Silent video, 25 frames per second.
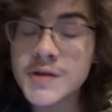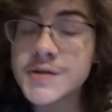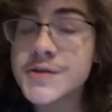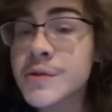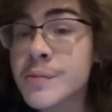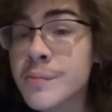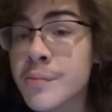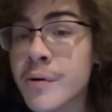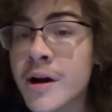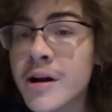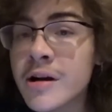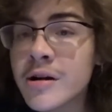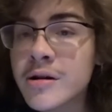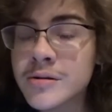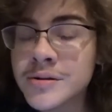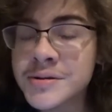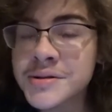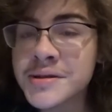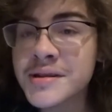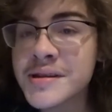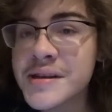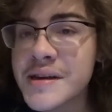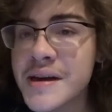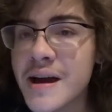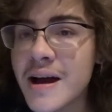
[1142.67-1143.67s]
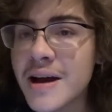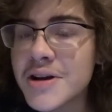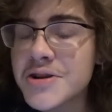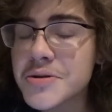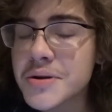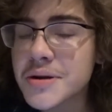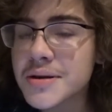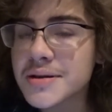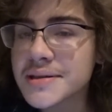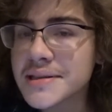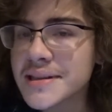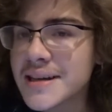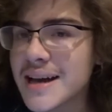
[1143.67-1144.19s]
So Brett goes to the
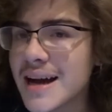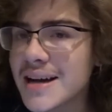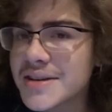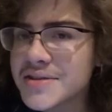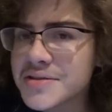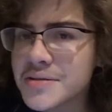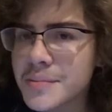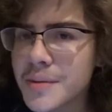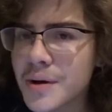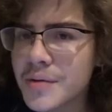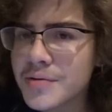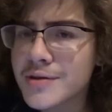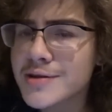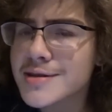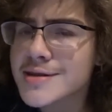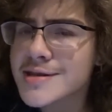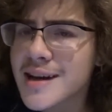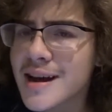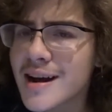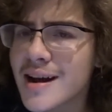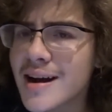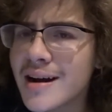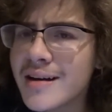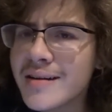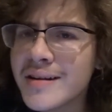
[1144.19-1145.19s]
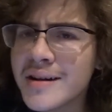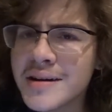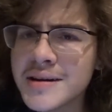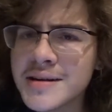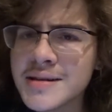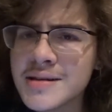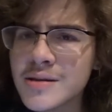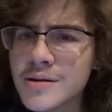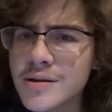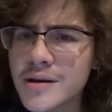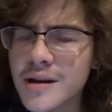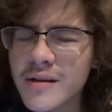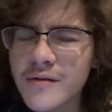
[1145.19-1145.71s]
address, and he asks about this guy that
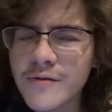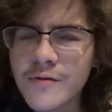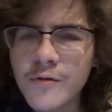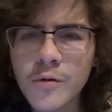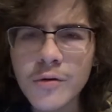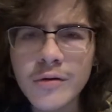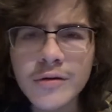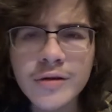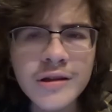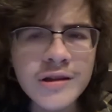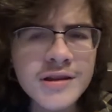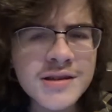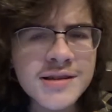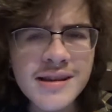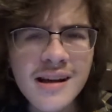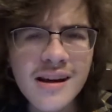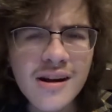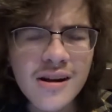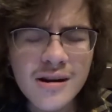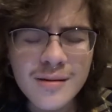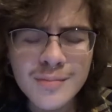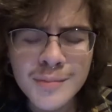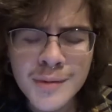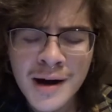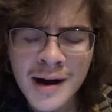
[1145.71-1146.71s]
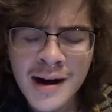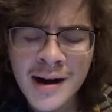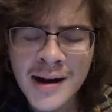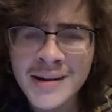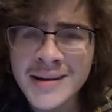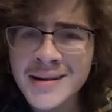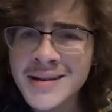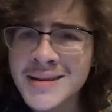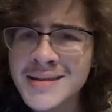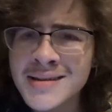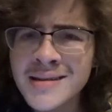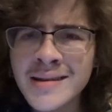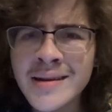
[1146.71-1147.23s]
he's looking for, this Arab guy, and
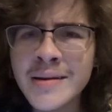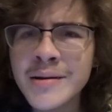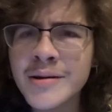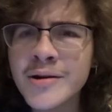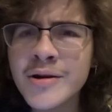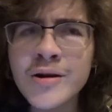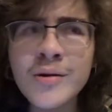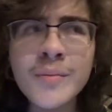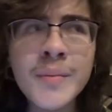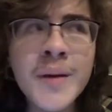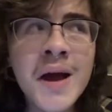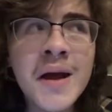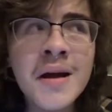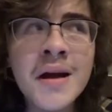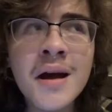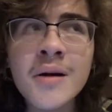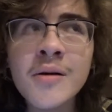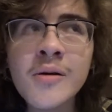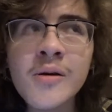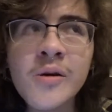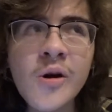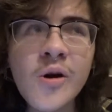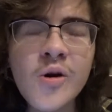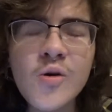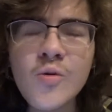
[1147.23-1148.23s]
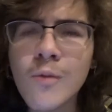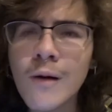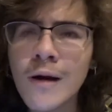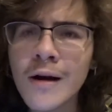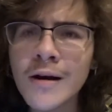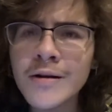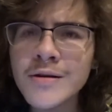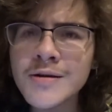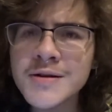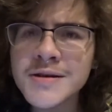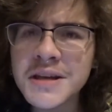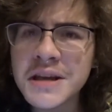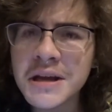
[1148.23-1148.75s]
he's like, "No man, I don't know, why are
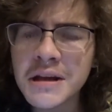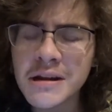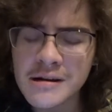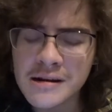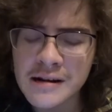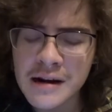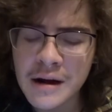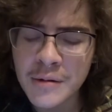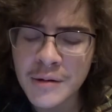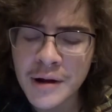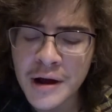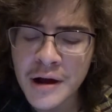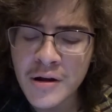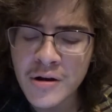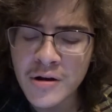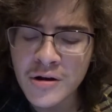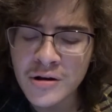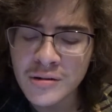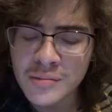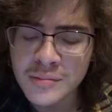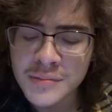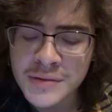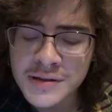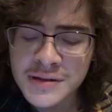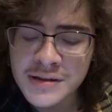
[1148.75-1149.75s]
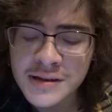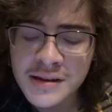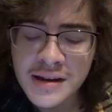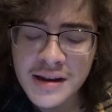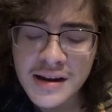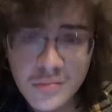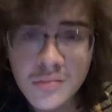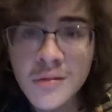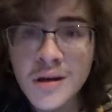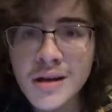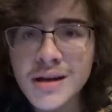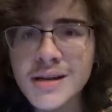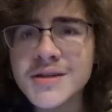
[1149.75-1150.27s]
you singing out Arabs?"
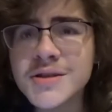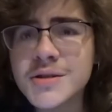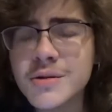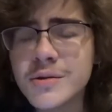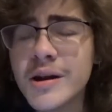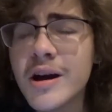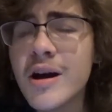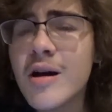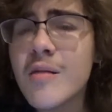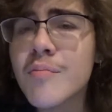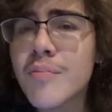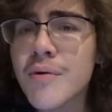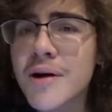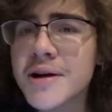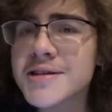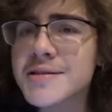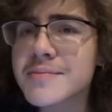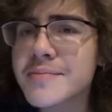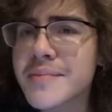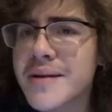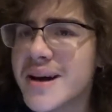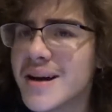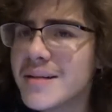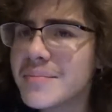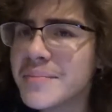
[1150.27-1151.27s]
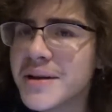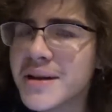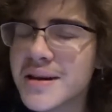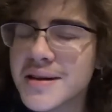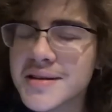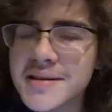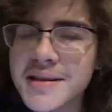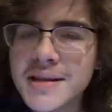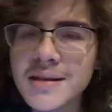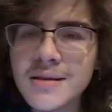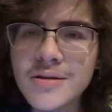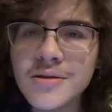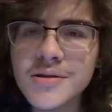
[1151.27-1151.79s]
And so now Brett's mad
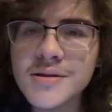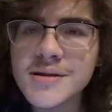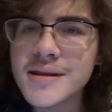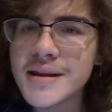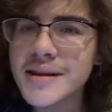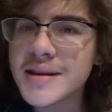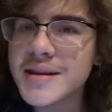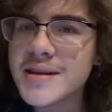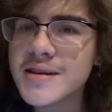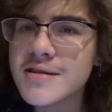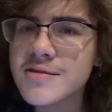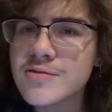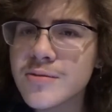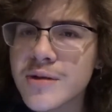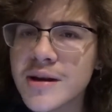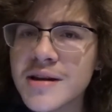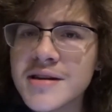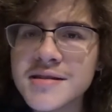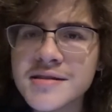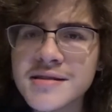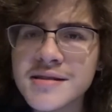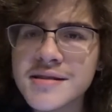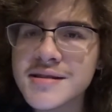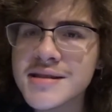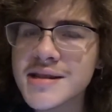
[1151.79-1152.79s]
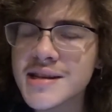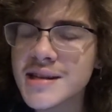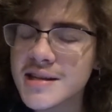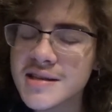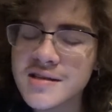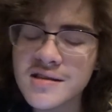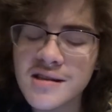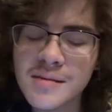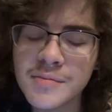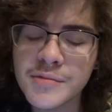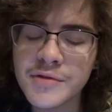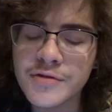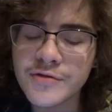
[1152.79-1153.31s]
because he looks like he's racist and
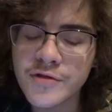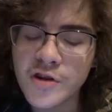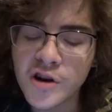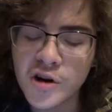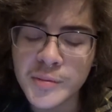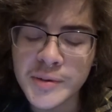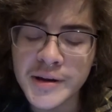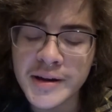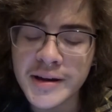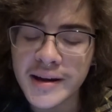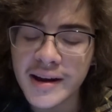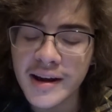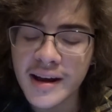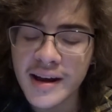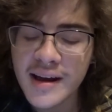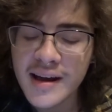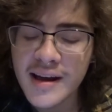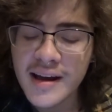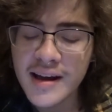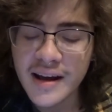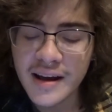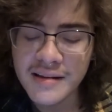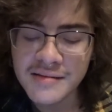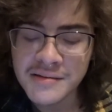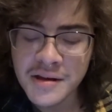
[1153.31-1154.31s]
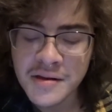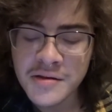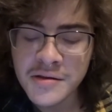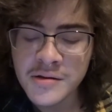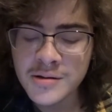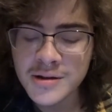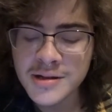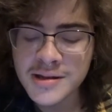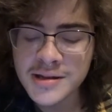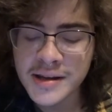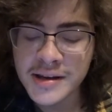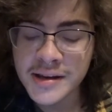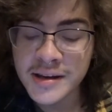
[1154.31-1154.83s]
Islamophobic, and then
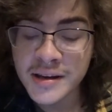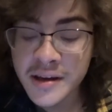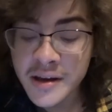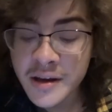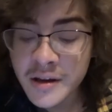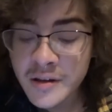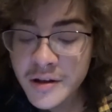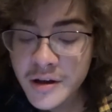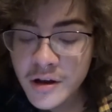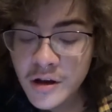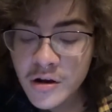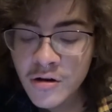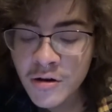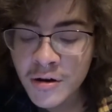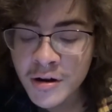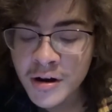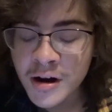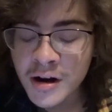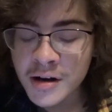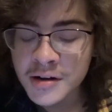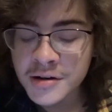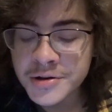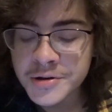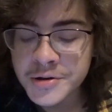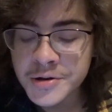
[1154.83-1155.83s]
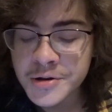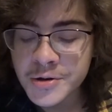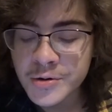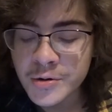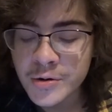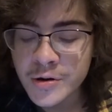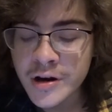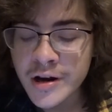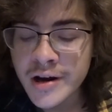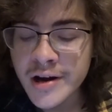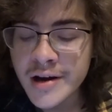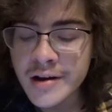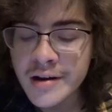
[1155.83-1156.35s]
there's like killing going on in
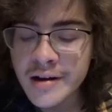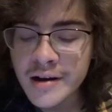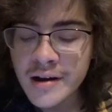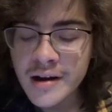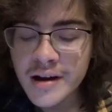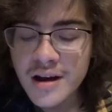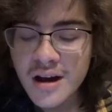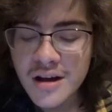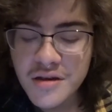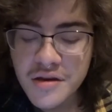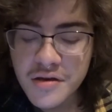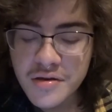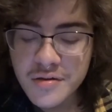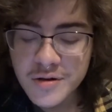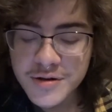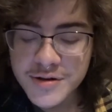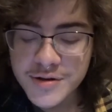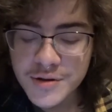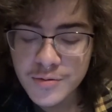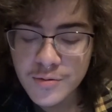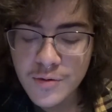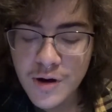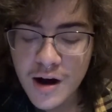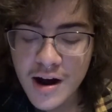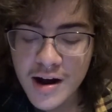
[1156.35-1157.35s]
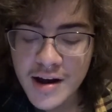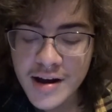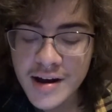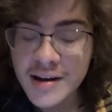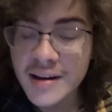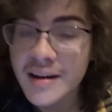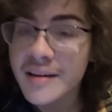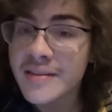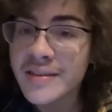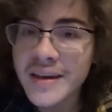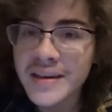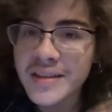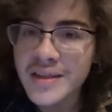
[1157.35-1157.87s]
Detroit, and then there's the
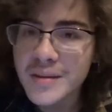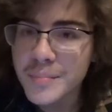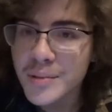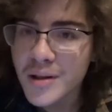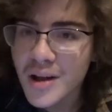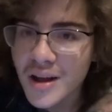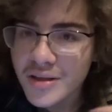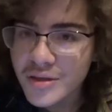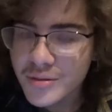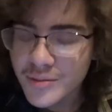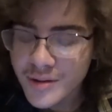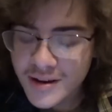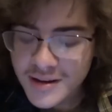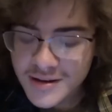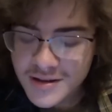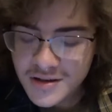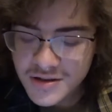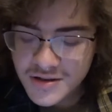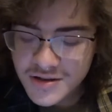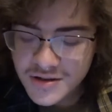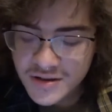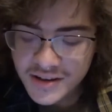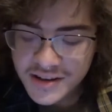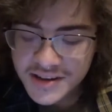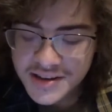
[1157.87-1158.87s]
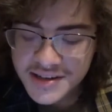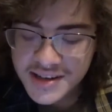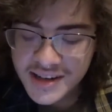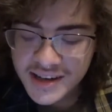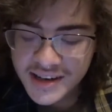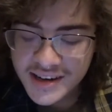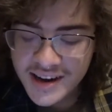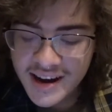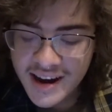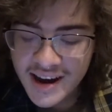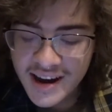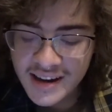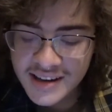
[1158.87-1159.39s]
riot, and like the plot threads are starting to
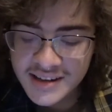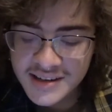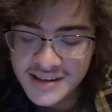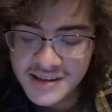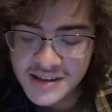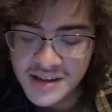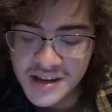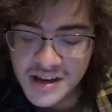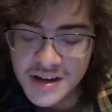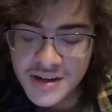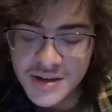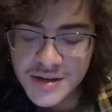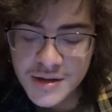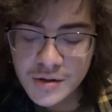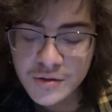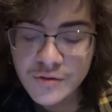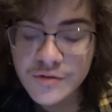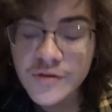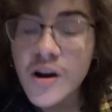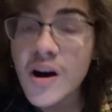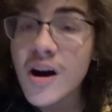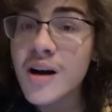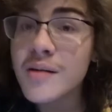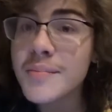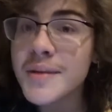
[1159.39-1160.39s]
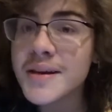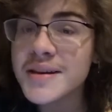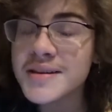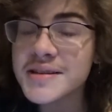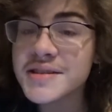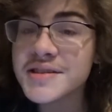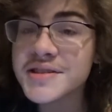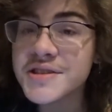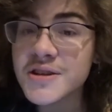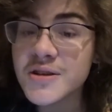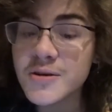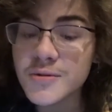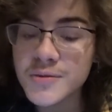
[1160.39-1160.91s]
connect. So Levon makes a
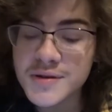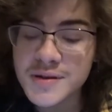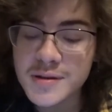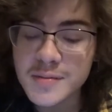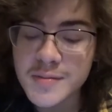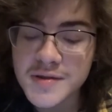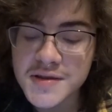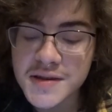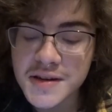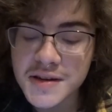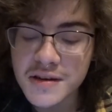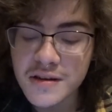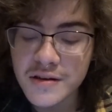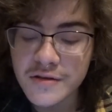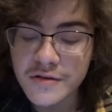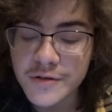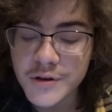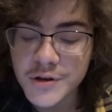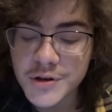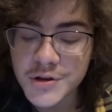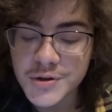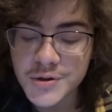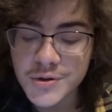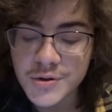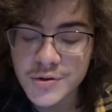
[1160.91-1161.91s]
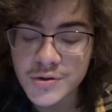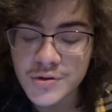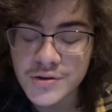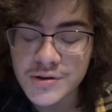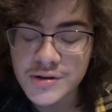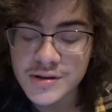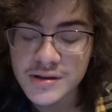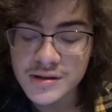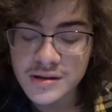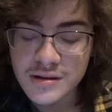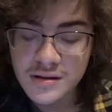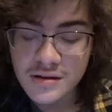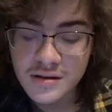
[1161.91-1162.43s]
deal with some city
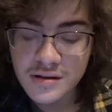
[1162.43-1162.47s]
officials,